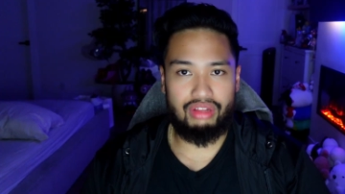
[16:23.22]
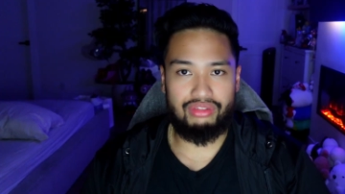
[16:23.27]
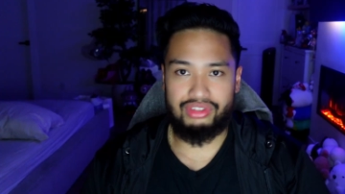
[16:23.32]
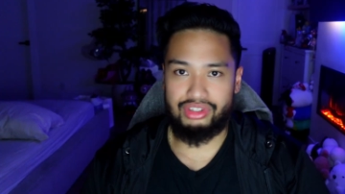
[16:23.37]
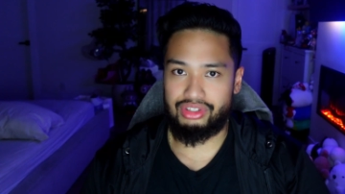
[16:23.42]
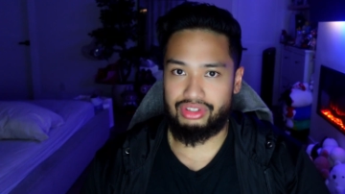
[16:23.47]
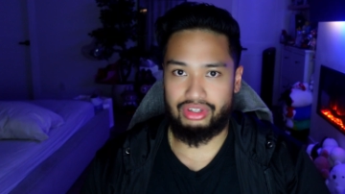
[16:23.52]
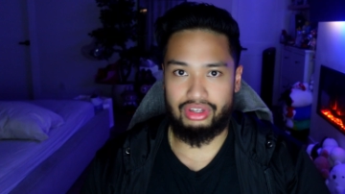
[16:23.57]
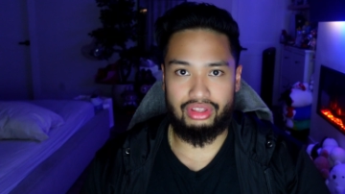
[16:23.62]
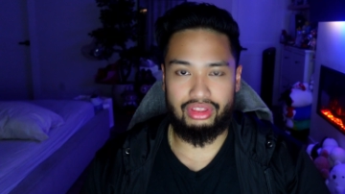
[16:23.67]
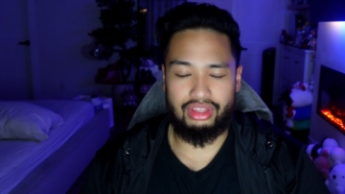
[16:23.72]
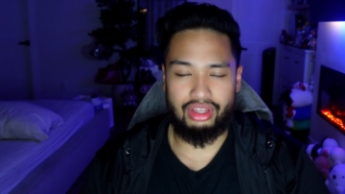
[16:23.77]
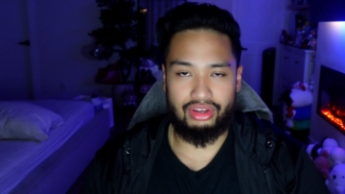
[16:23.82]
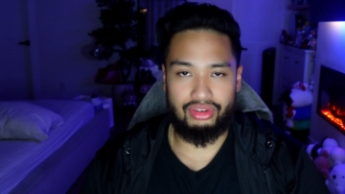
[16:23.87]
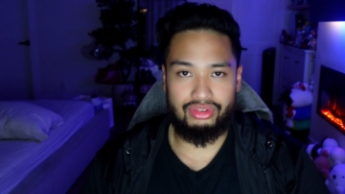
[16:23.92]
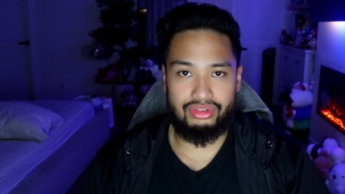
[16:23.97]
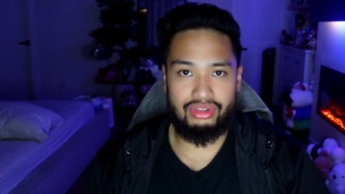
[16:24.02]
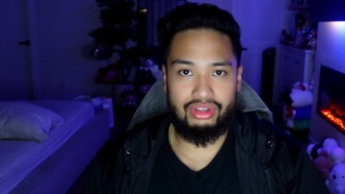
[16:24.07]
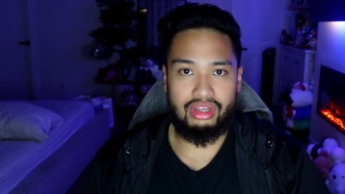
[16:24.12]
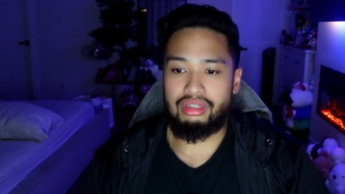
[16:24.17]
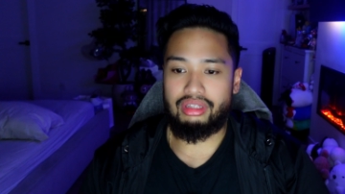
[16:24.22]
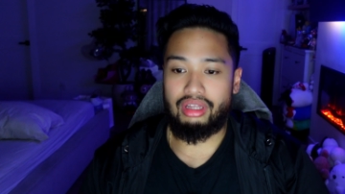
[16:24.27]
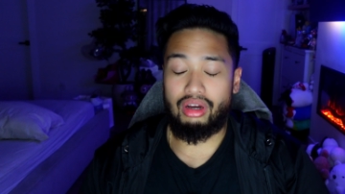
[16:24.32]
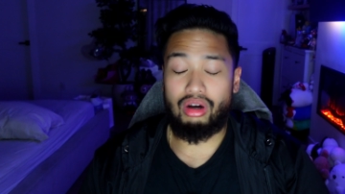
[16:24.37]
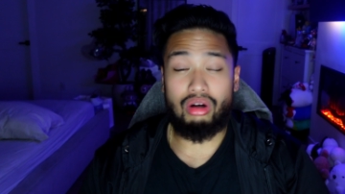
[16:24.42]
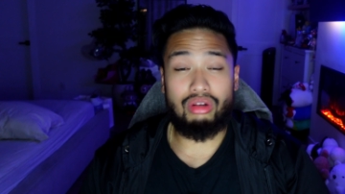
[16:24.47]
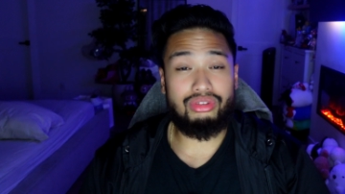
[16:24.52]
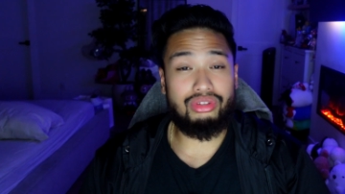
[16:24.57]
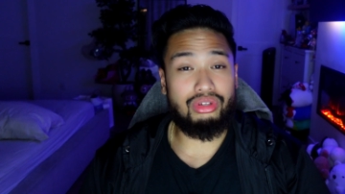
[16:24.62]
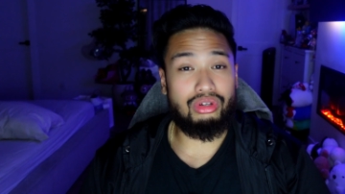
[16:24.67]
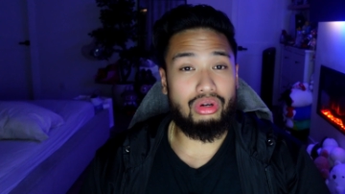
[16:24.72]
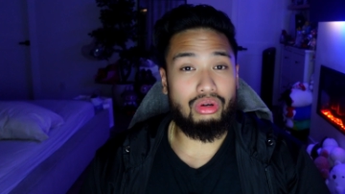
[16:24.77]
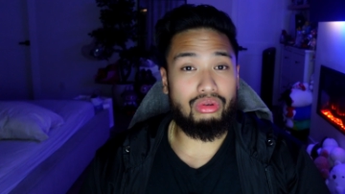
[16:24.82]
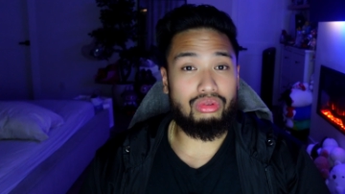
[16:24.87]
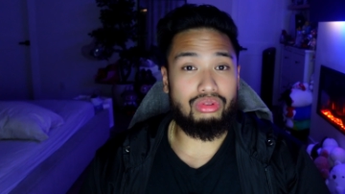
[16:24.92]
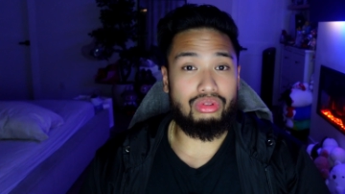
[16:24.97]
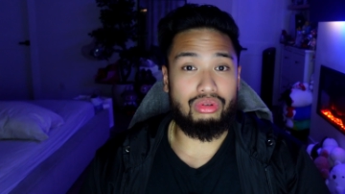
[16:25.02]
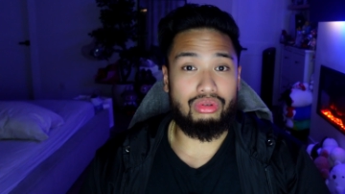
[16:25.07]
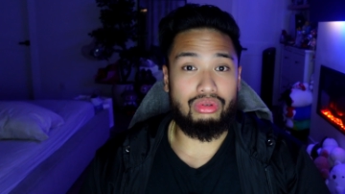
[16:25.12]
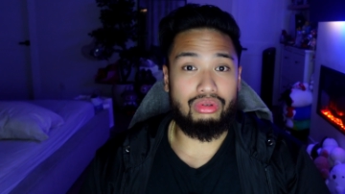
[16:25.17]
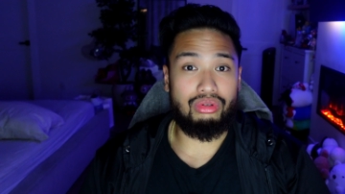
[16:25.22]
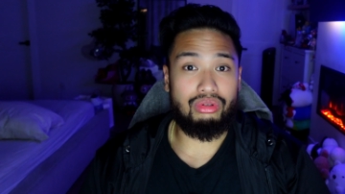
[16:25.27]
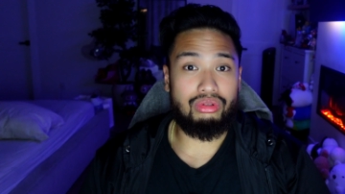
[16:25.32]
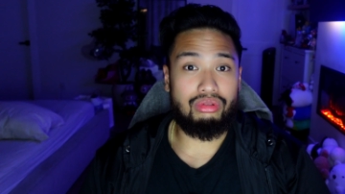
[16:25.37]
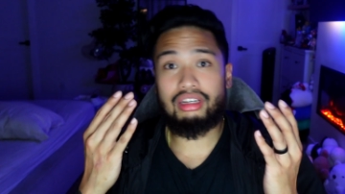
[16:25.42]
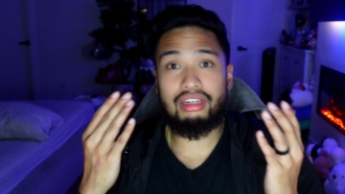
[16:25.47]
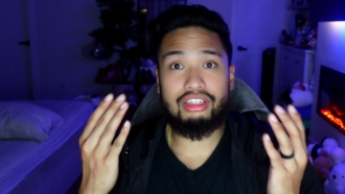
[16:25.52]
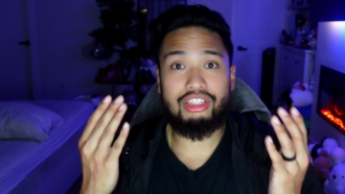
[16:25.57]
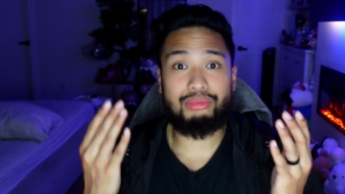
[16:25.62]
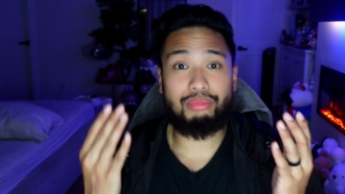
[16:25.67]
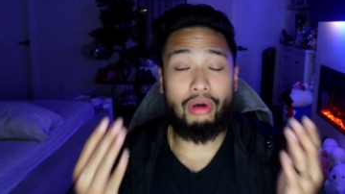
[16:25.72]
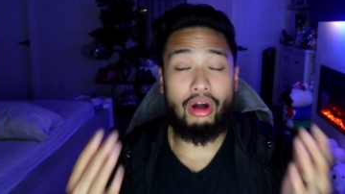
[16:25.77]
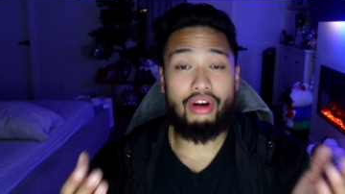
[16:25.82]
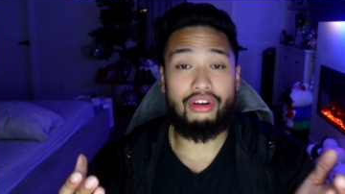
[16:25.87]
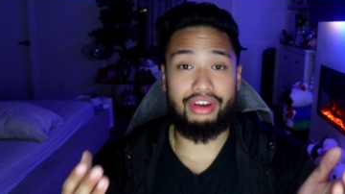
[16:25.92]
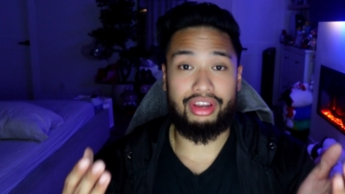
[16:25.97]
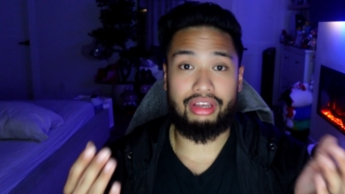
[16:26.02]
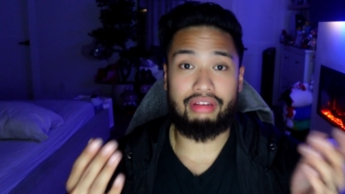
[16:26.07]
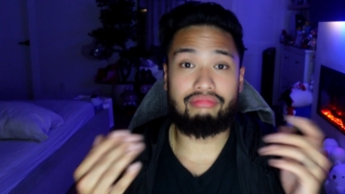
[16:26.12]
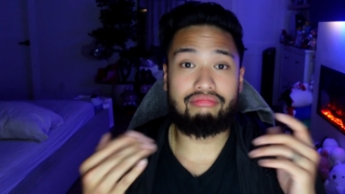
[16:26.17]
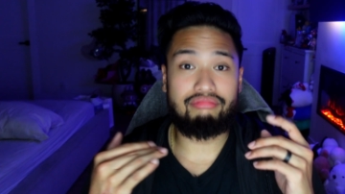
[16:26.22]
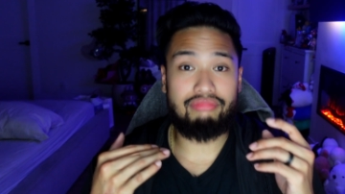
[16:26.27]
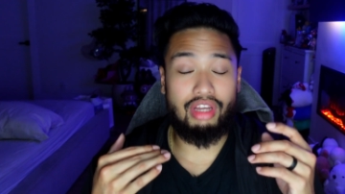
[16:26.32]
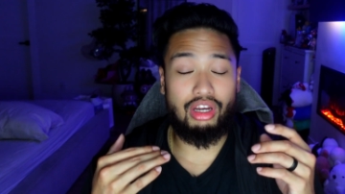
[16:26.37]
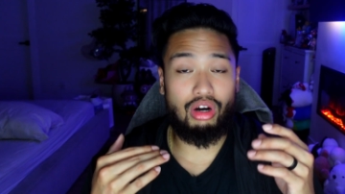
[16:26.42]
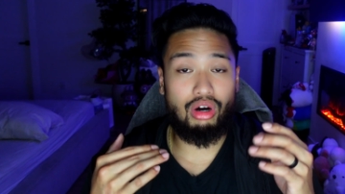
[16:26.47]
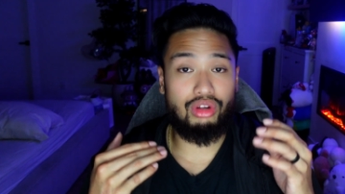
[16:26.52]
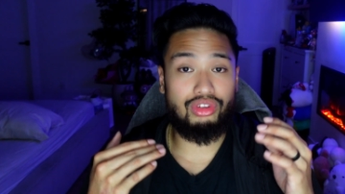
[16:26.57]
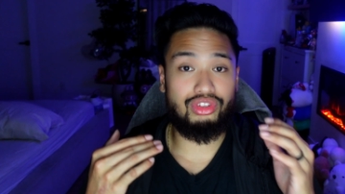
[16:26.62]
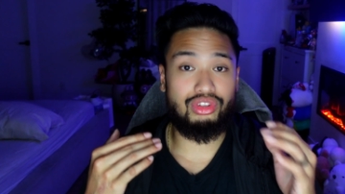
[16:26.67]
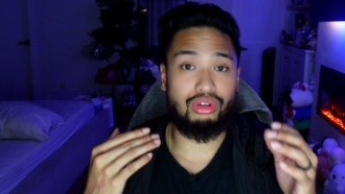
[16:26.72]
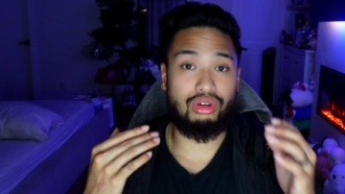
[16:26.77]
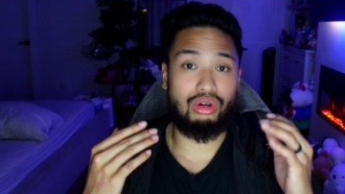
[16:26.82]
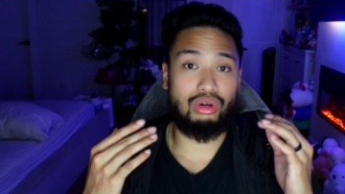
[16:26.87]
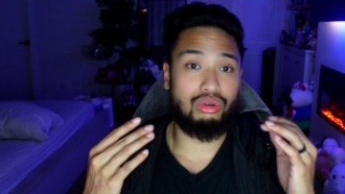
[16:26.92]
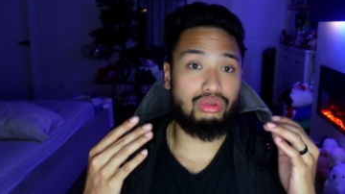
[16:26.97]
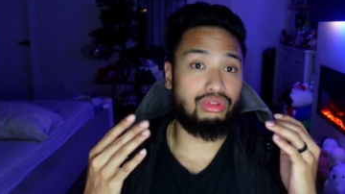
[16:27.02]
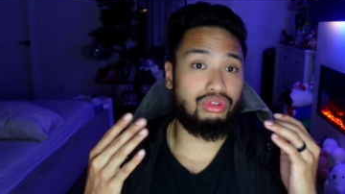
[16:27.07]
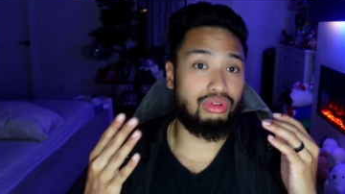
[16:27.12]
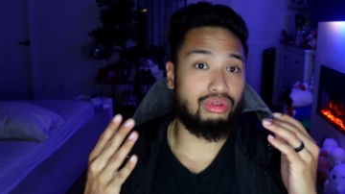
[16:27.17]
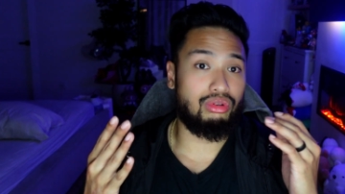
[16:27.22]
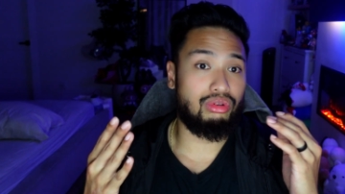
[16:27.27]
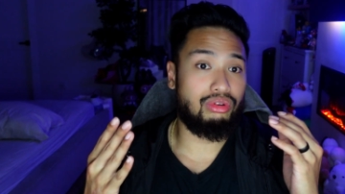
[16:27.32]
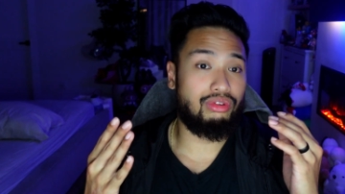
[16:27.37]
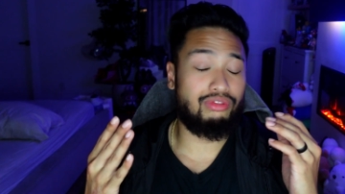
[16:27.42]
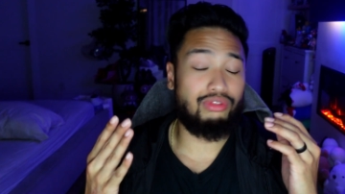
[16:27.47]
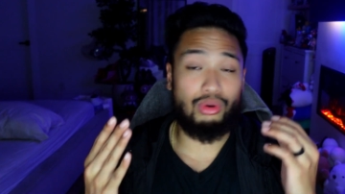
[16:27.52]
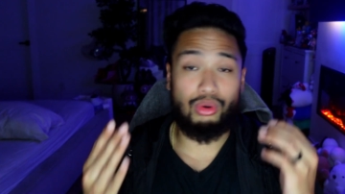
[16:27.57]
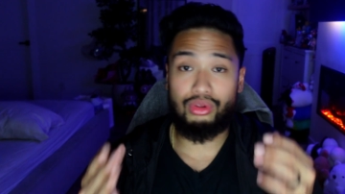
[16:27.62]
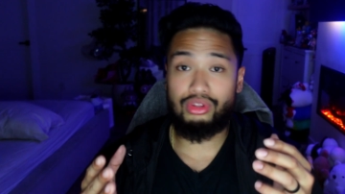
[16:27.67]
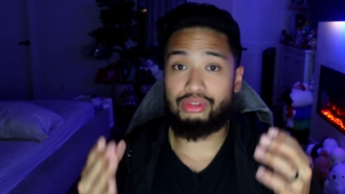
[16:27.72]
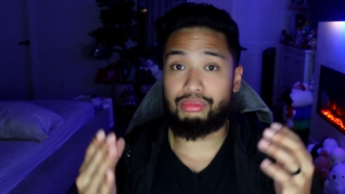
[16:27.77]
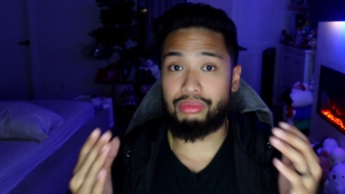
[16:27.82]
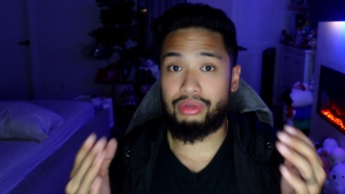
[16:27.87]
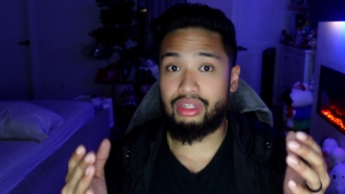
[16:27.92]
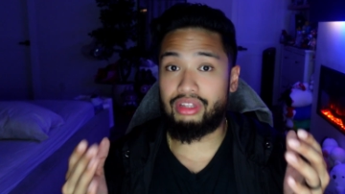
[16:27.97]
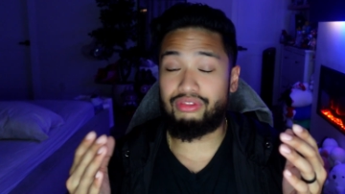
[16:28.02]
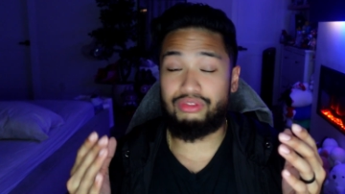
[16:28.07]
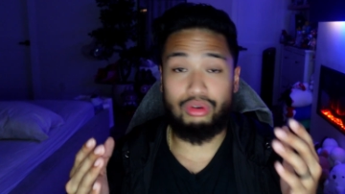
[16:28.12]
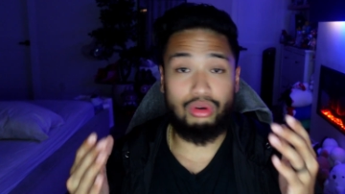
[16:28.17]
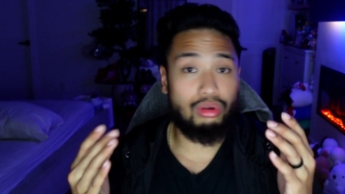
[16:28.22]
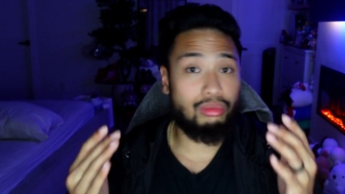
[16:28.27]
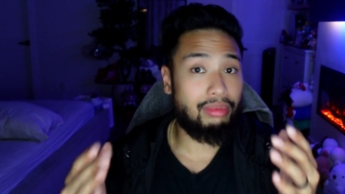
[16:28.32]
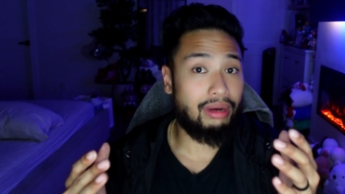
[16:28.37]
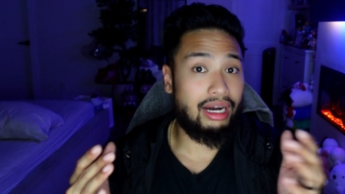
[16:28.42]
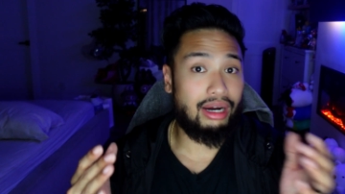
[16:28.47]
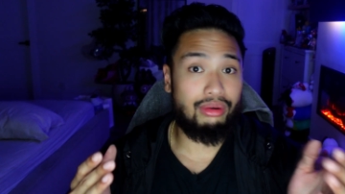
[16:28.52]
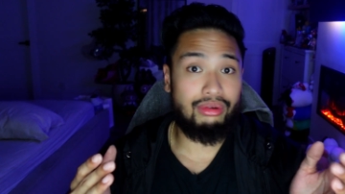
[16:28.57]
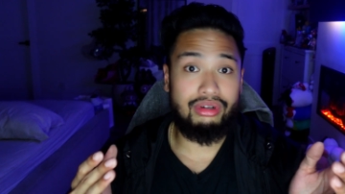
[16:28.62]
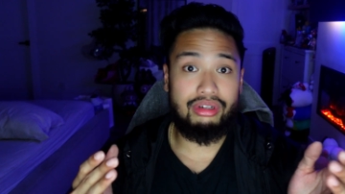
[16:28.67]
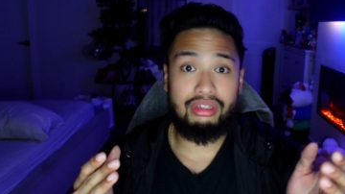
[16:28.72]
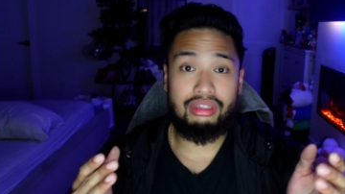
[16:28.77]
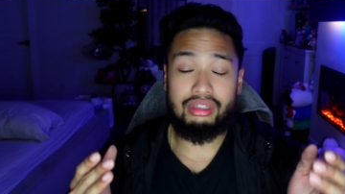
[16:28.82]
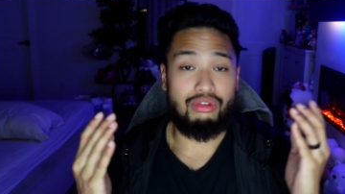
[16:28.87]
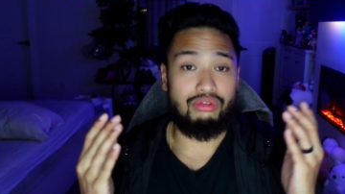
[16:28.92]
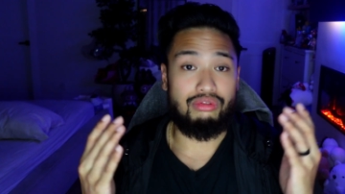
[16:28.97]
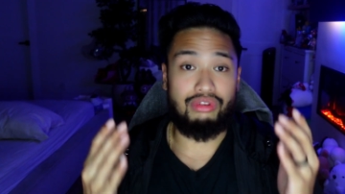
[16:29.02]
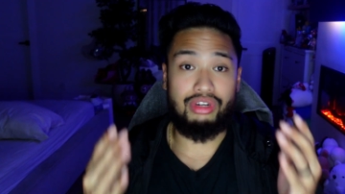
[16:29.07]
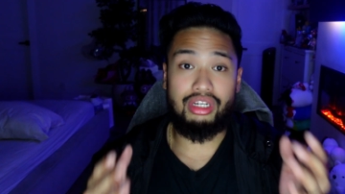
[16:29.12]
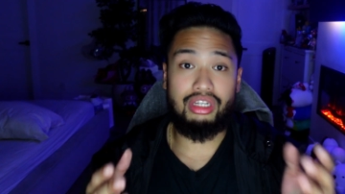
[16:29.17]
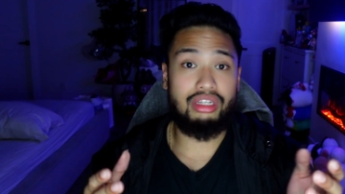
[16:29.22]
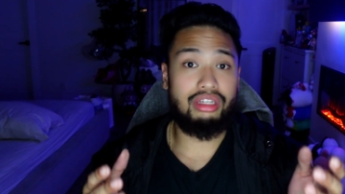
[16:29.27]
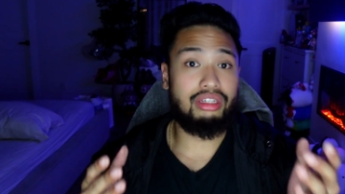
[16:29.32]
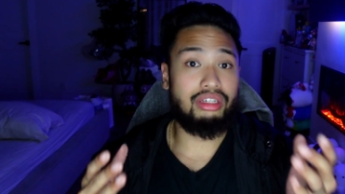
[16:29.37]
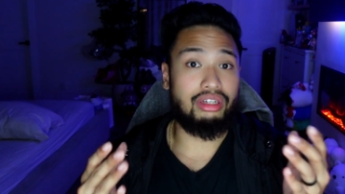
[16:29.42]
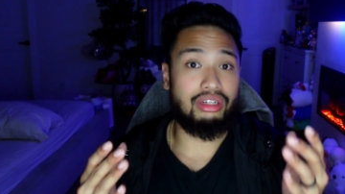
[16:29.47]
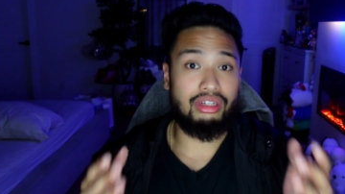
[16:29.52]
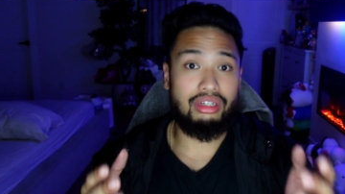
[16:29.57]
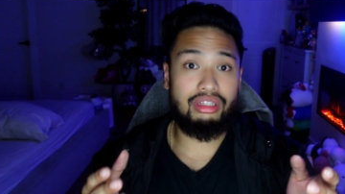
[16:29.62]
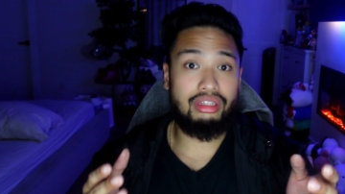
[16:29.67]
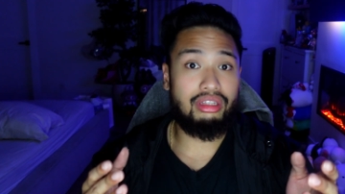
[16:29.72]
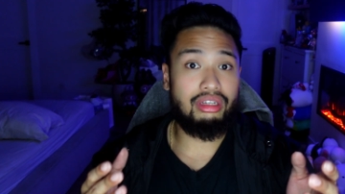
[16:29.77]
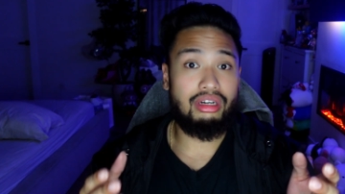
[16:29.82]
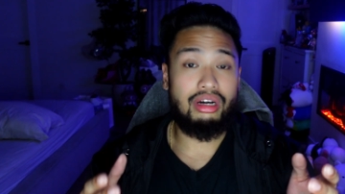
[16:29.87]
of these good things. They also go through sparring. They also go through full speed, full power, really good